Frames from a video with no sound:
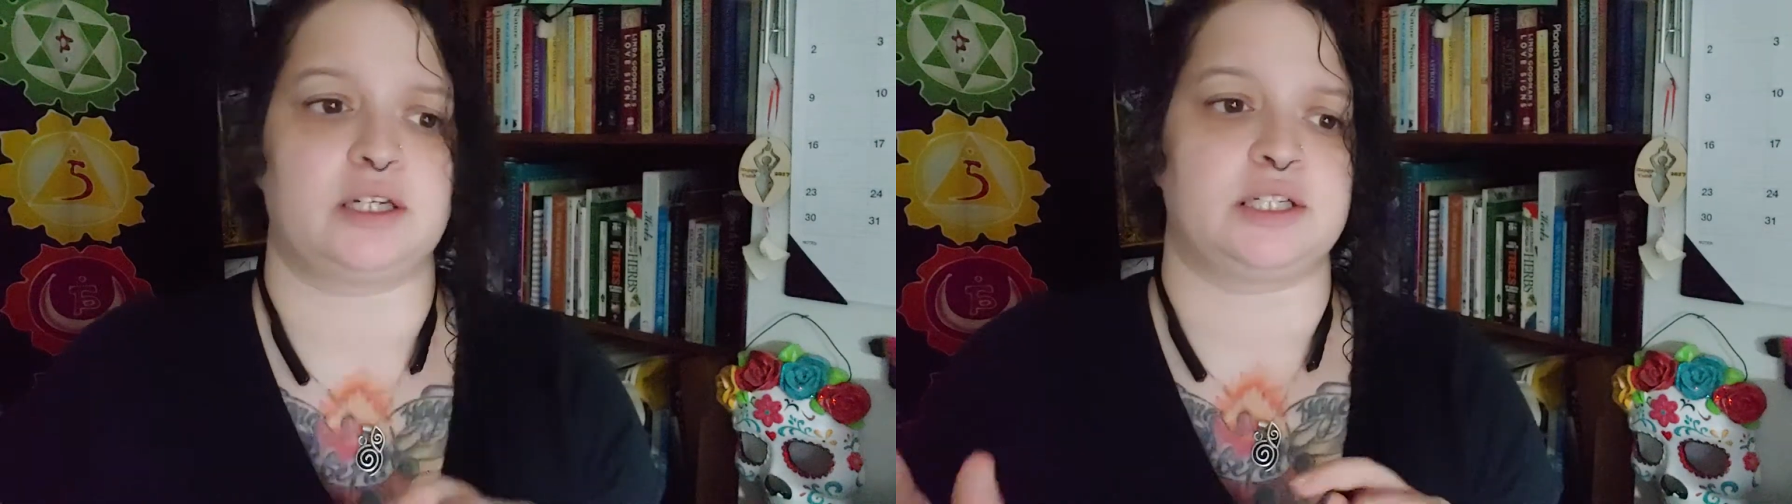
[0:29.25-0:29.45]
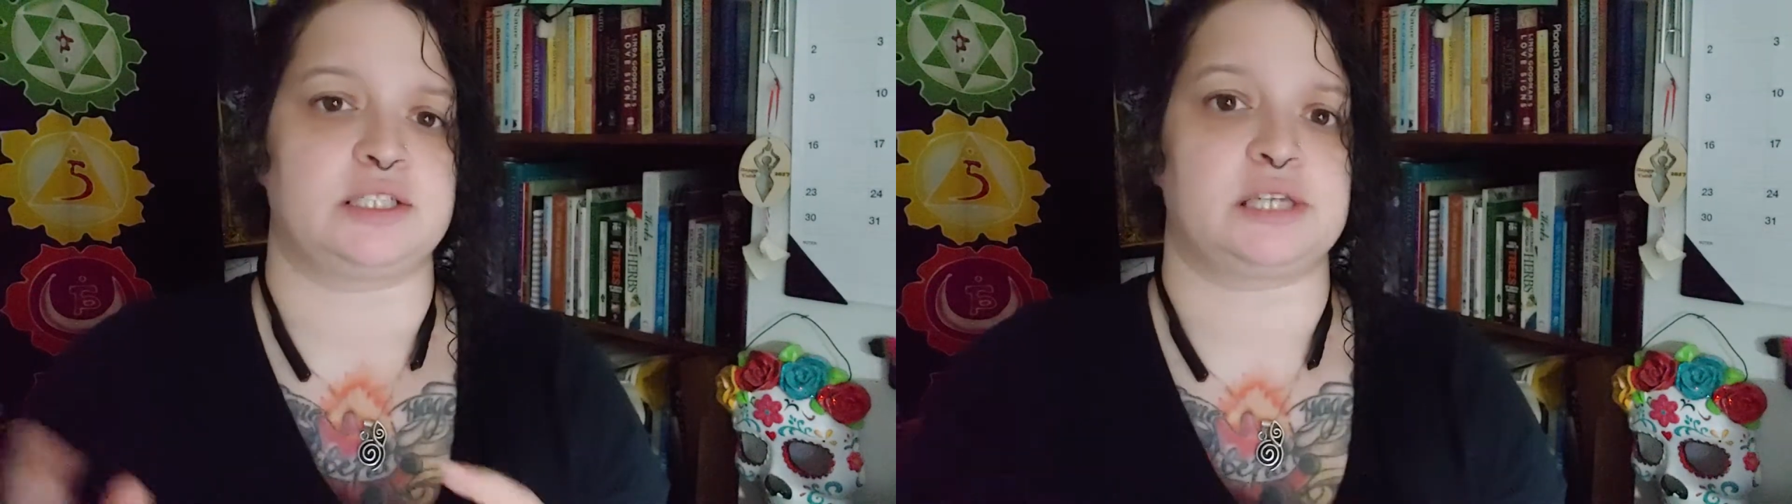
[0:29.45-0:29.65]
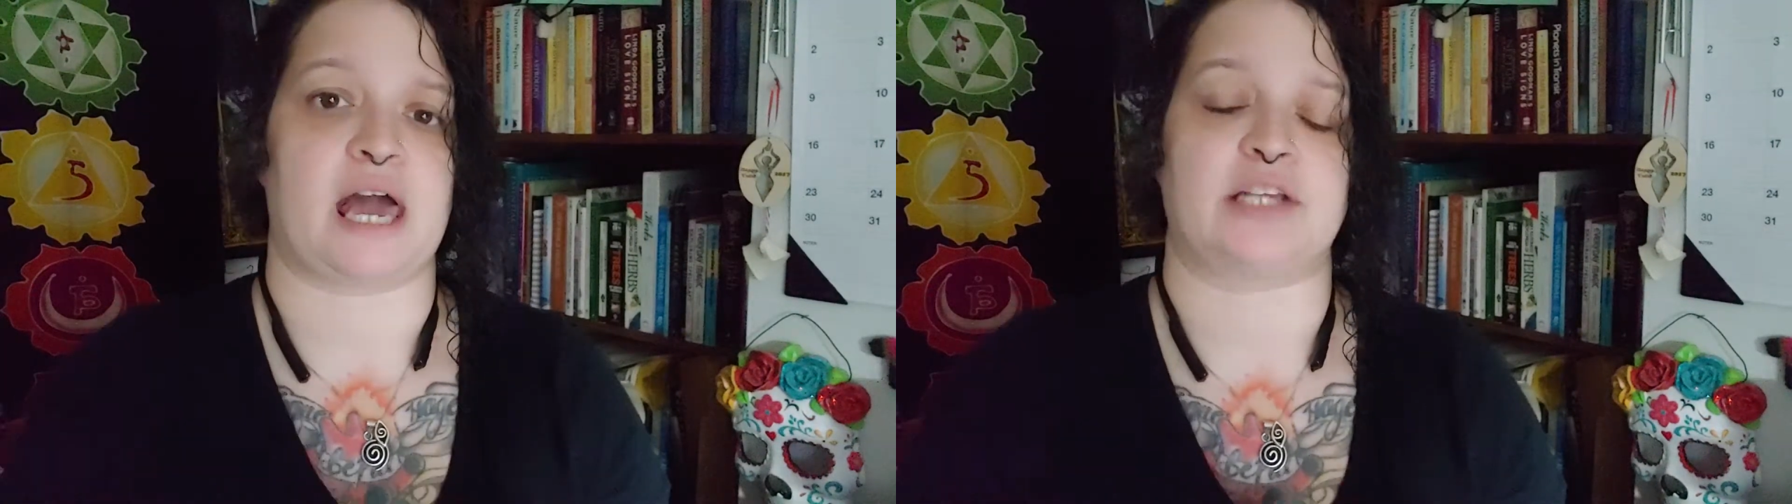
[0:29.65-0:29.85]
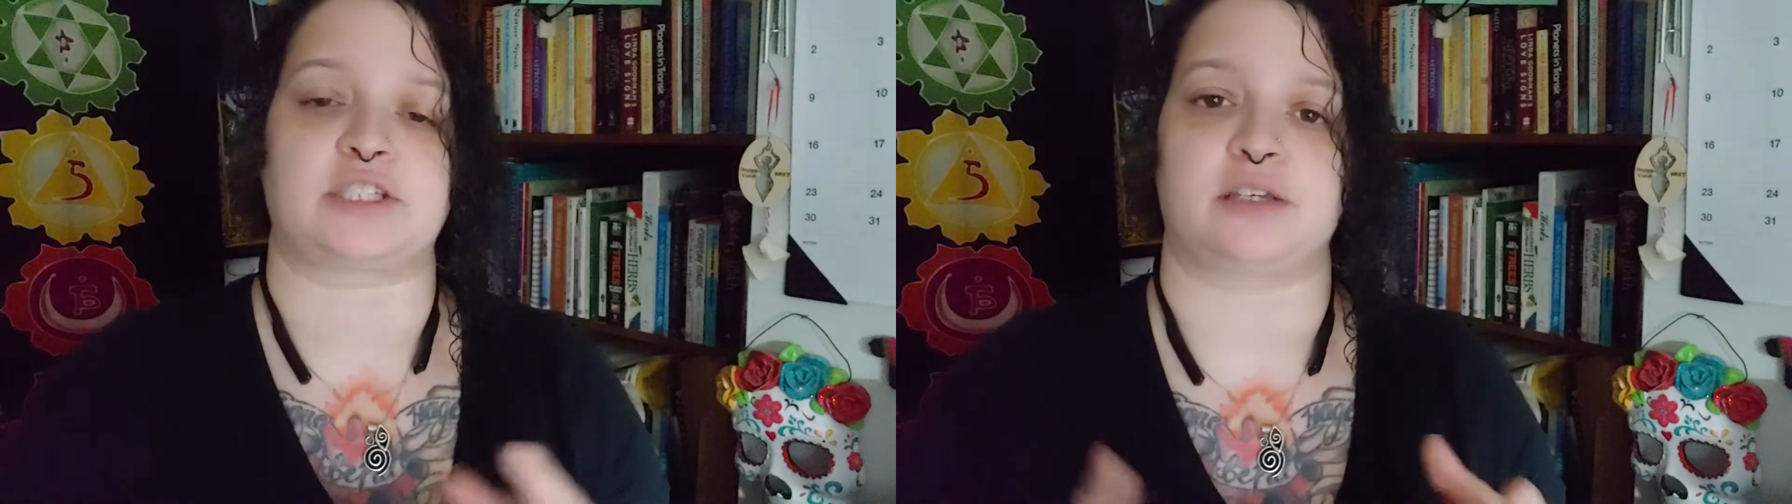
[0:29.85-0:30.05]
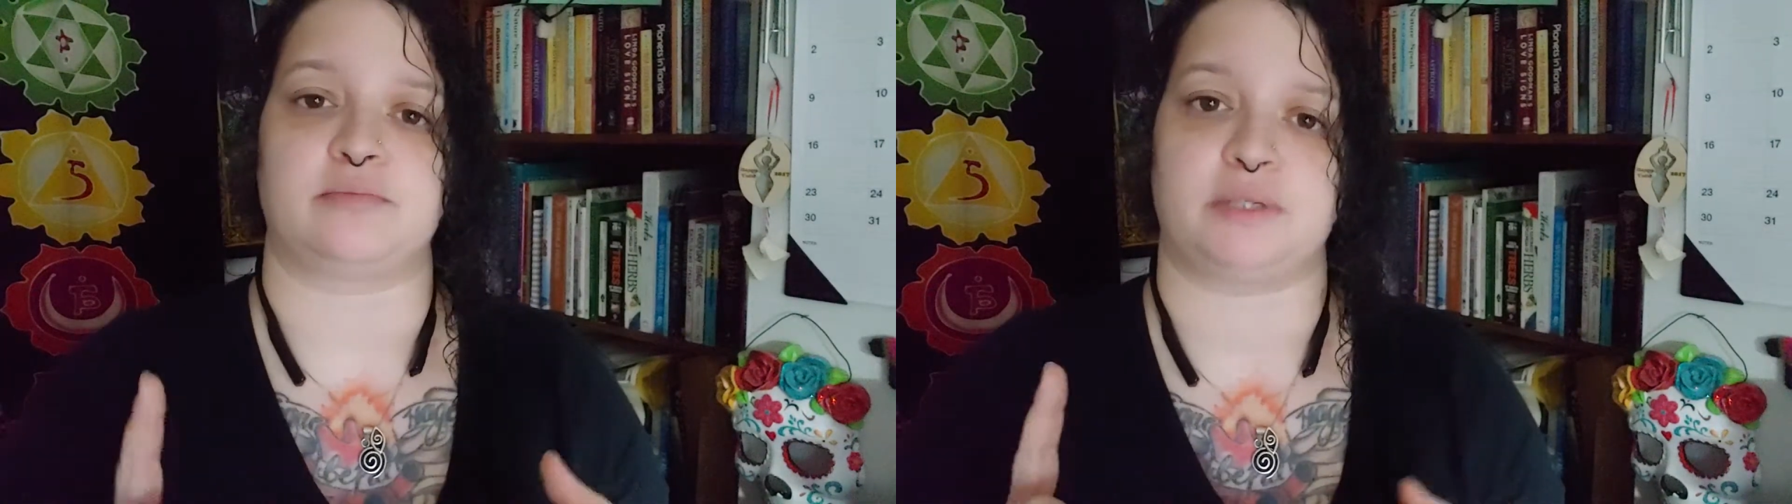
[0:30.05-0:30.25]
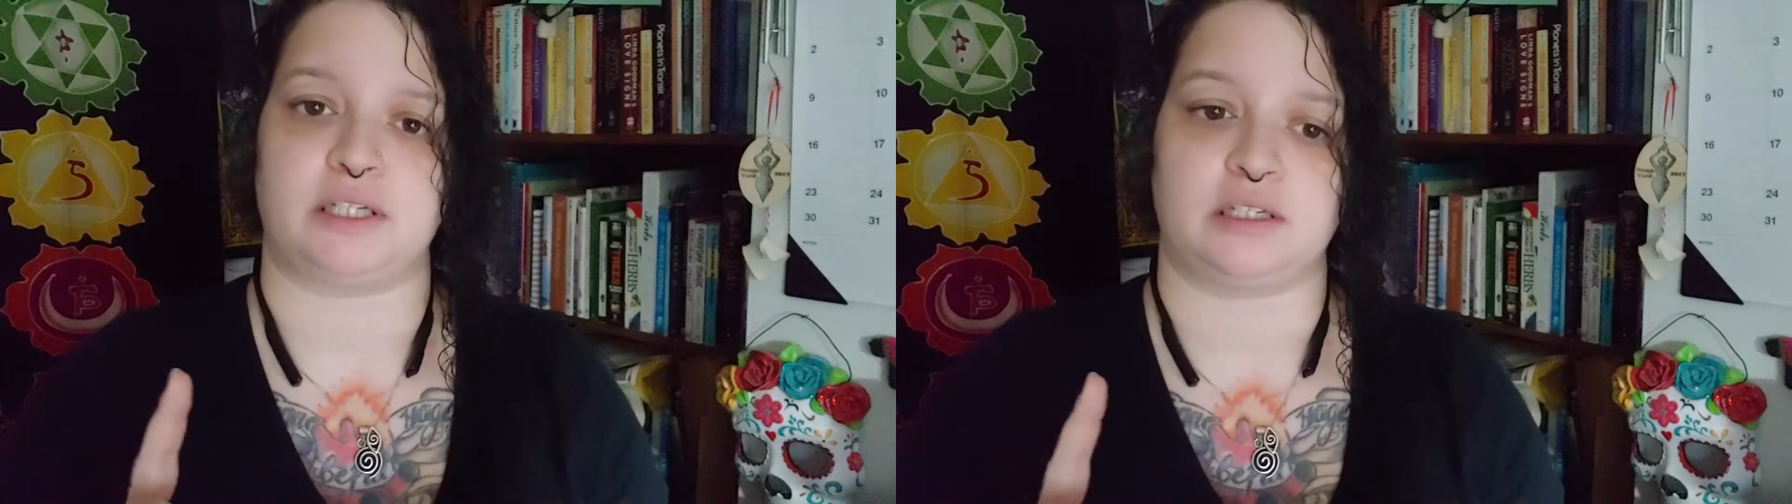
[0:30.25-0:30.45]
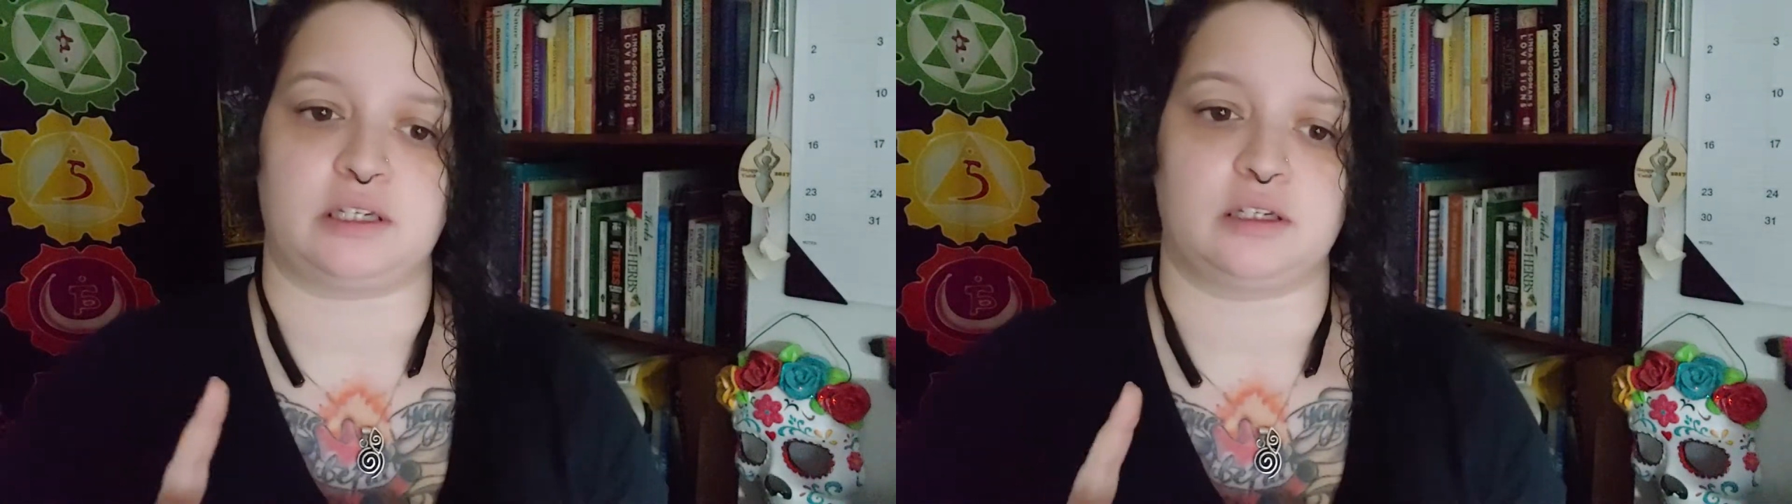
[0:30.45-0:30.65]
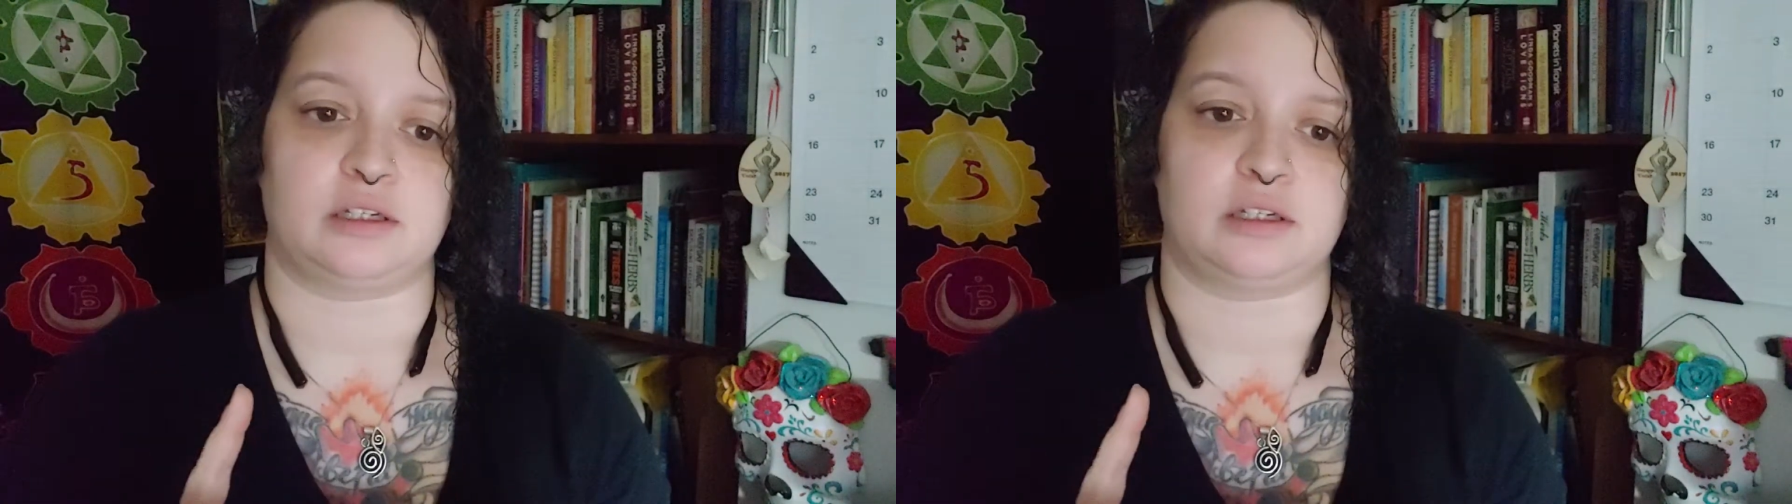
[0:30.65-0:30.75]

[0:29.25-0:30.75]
Stash can be